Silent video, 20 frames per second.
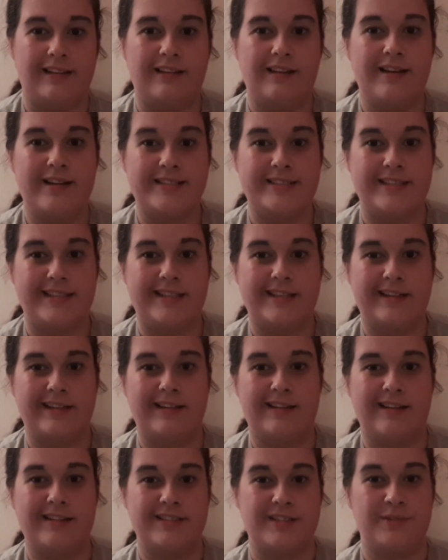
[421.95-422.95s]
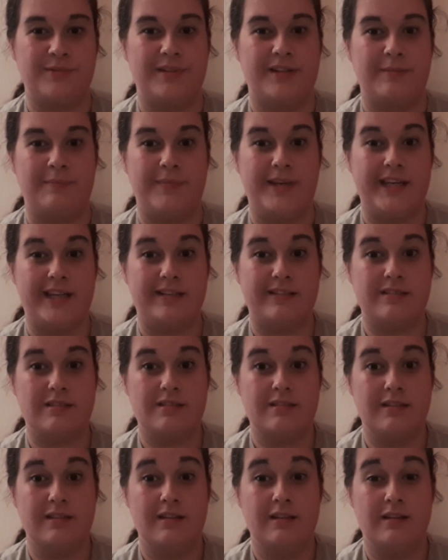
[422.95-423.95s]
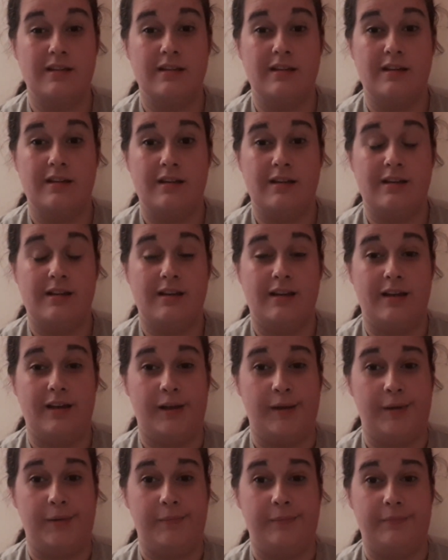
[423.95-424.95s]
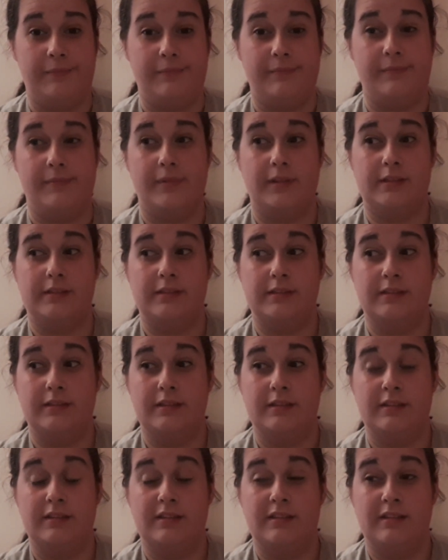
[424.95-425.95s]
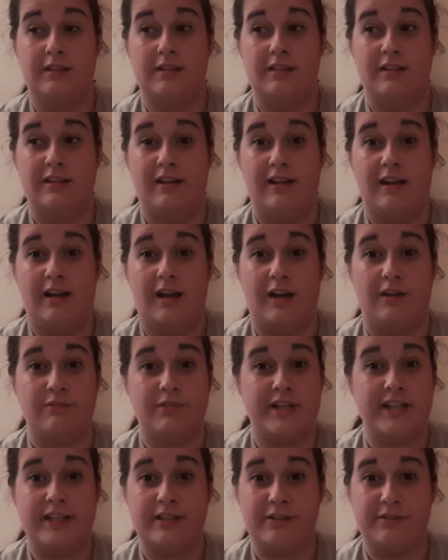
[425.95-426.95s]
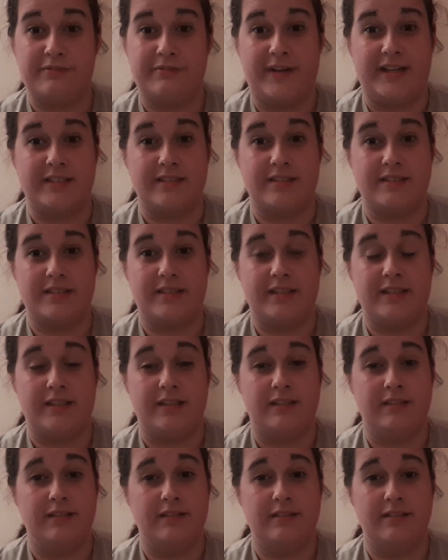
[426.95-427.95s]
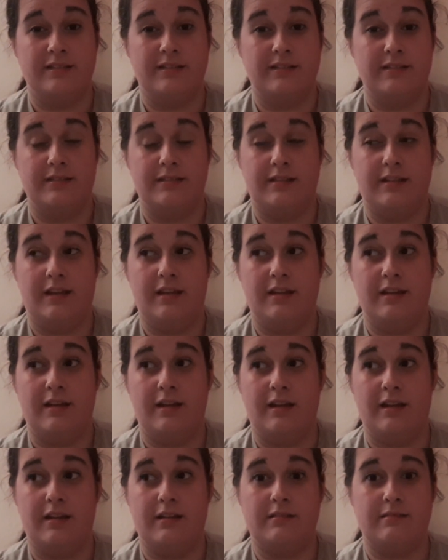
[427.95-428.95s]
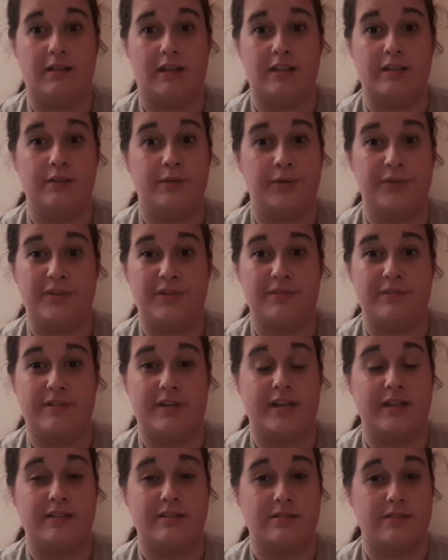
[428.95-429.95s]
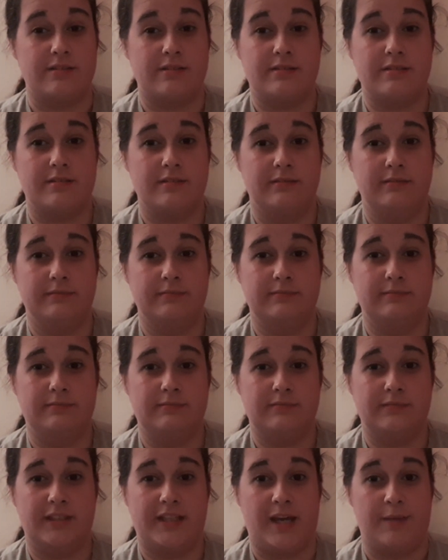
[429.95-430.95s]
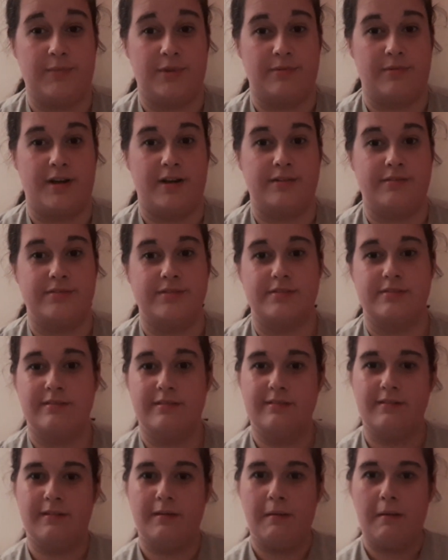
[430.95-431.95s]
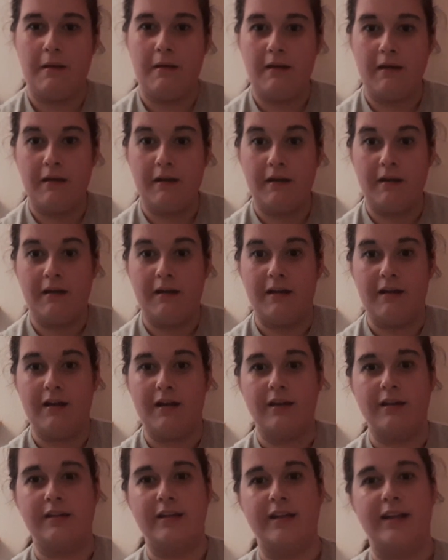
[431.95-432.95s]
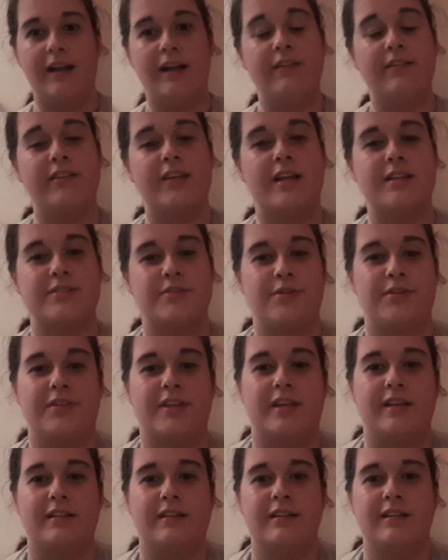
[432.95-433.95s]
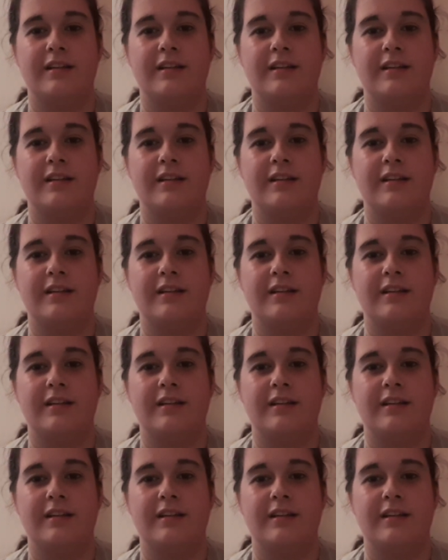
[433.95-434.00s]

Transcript: like to think I like to read a mix. I really love fantasy, like Lord of the Rings, Game of Thrones, you know, that sort of thing.